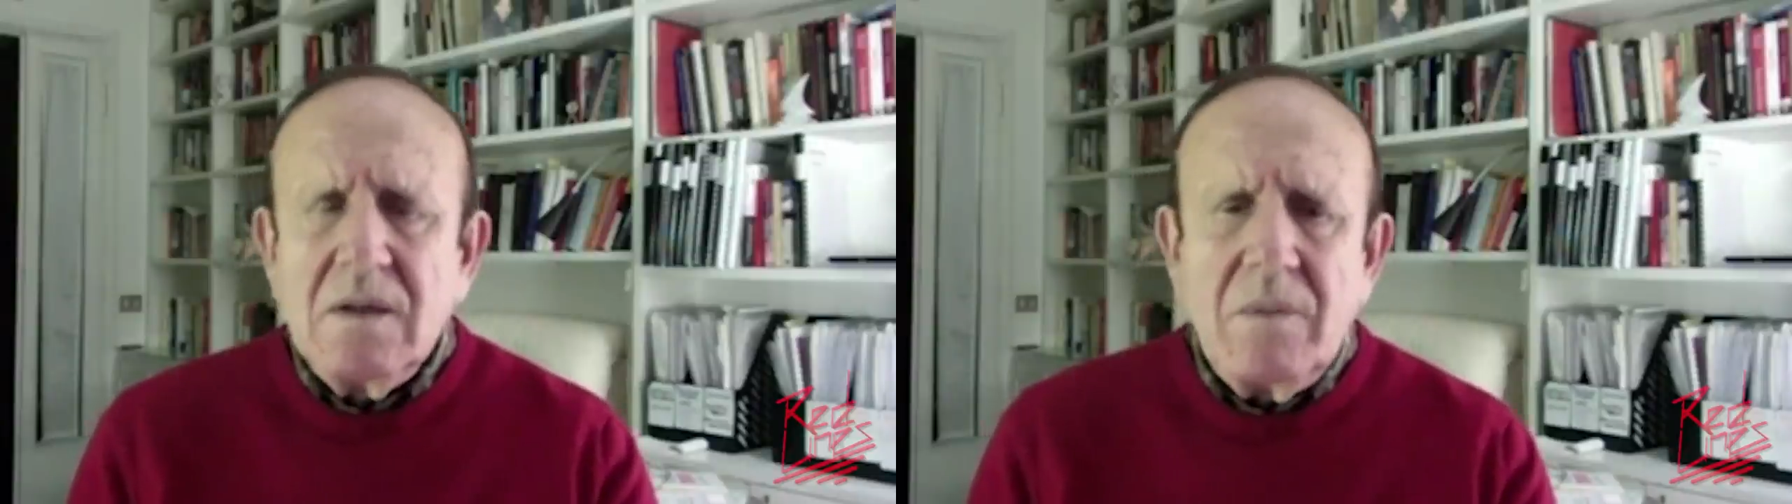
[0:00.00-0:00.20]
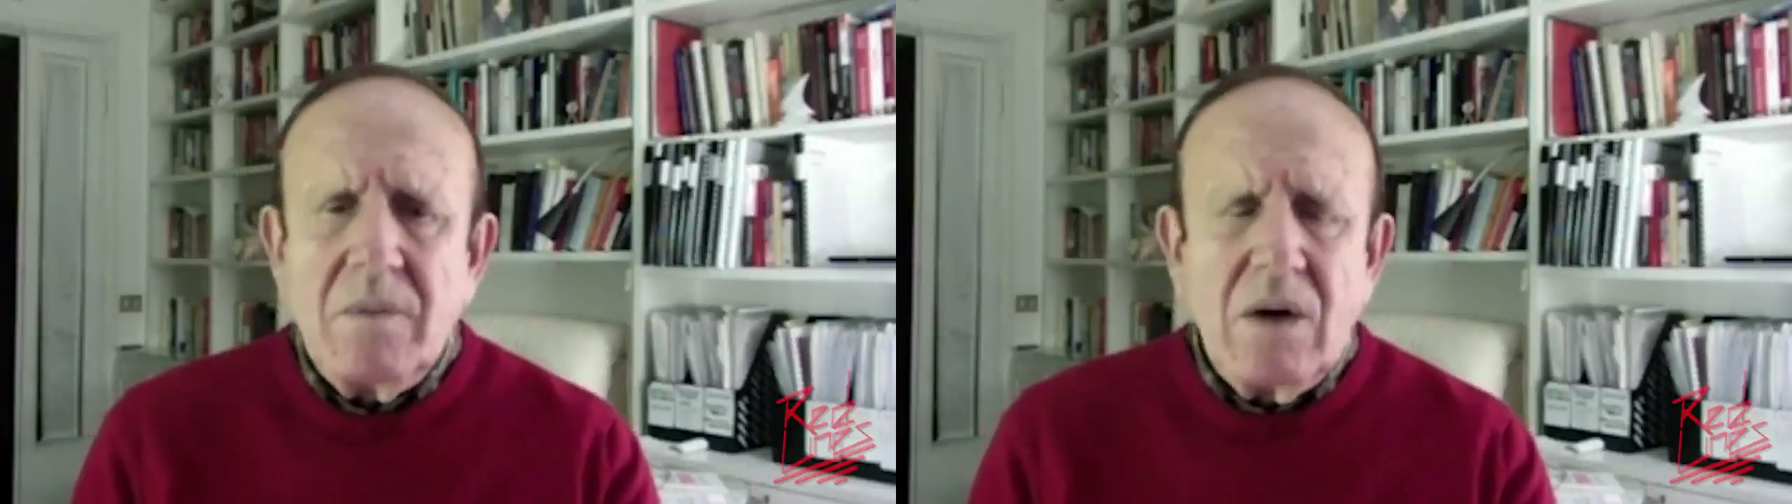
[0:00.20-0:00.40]

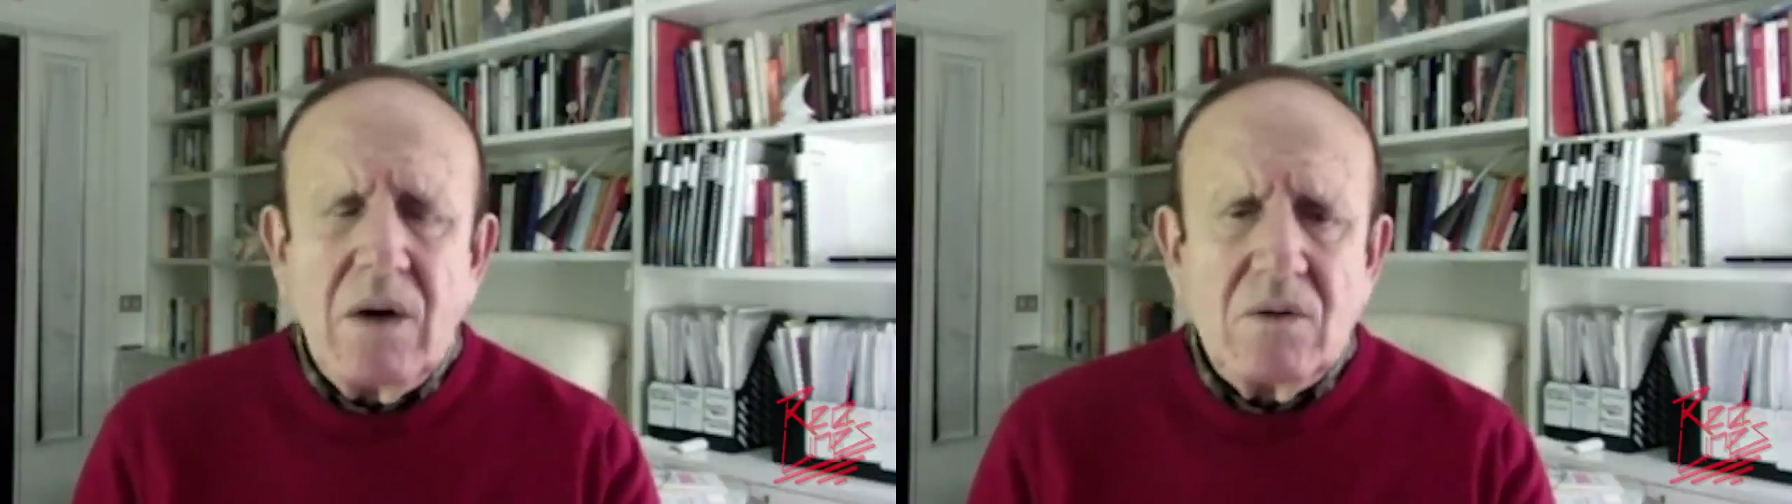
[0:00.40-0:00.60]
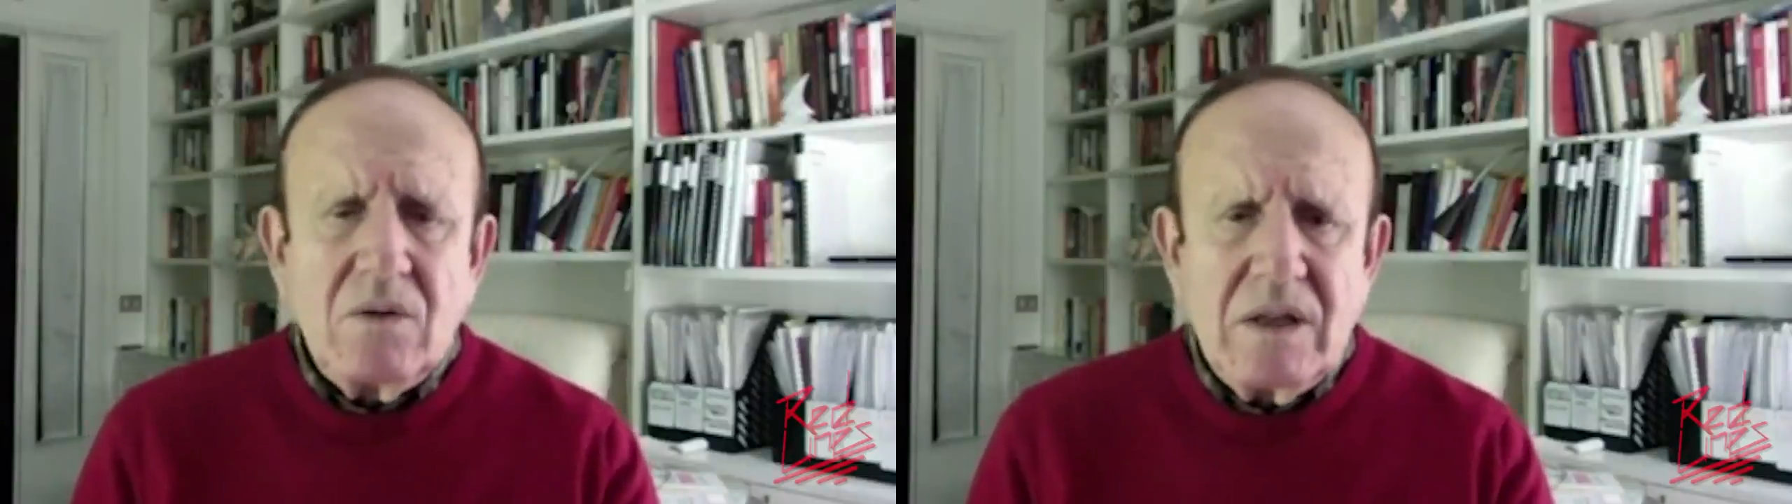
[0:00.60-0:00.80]

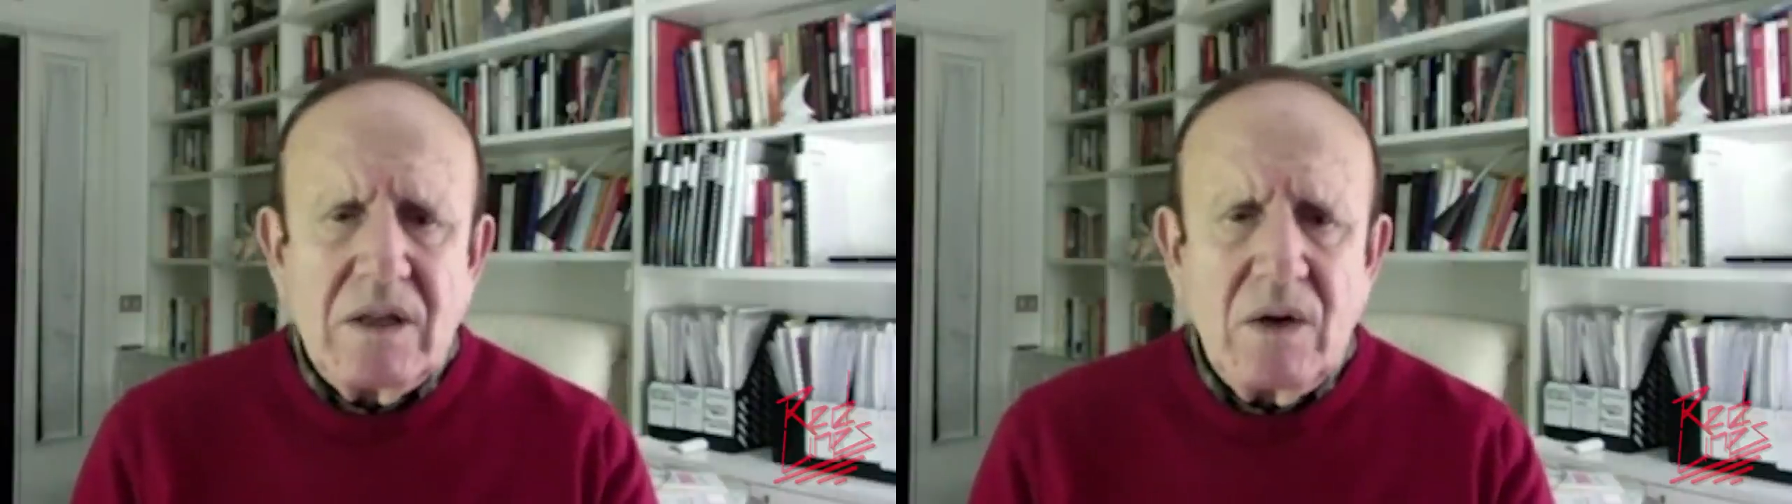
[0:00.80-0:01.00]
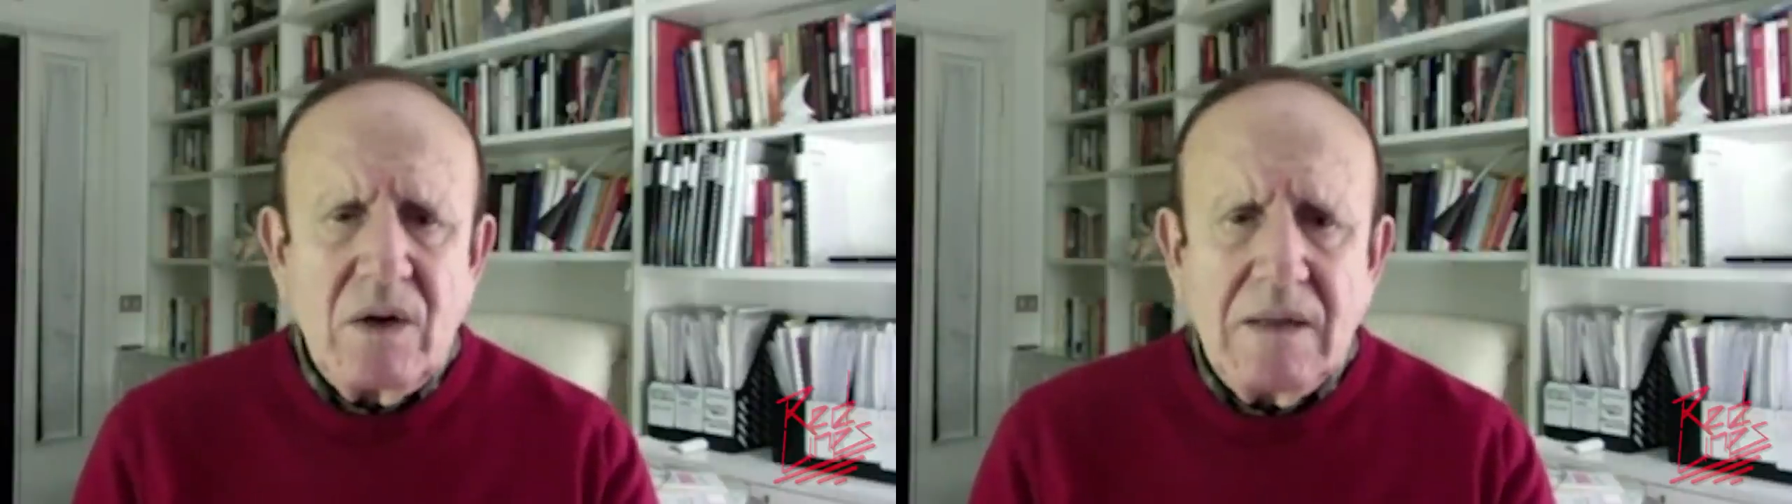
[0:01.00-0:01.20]
about
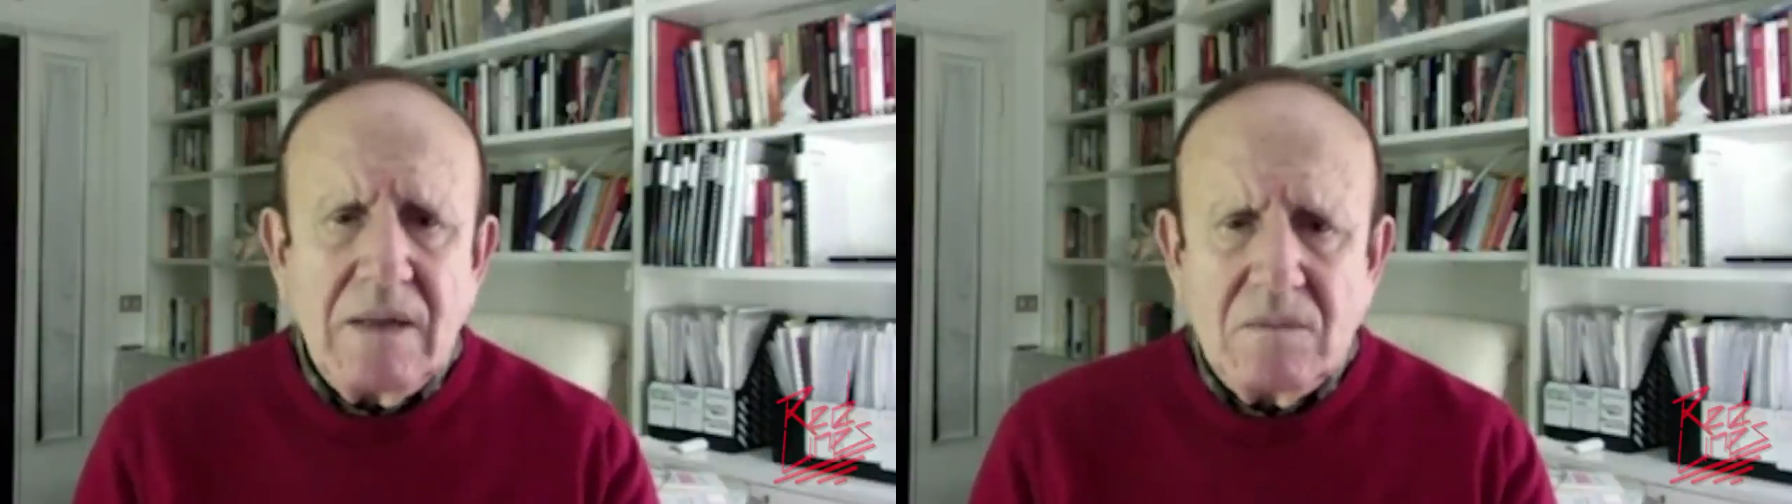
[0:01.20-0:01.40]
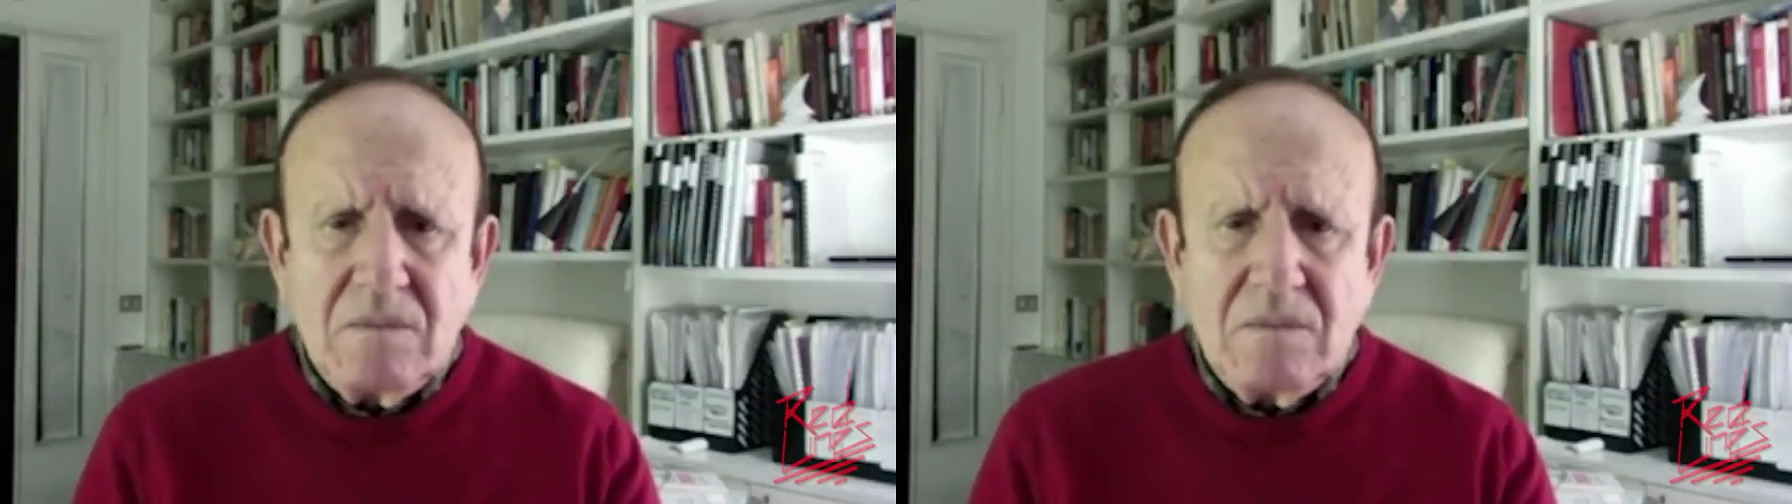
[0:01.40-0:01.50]
Venezuela.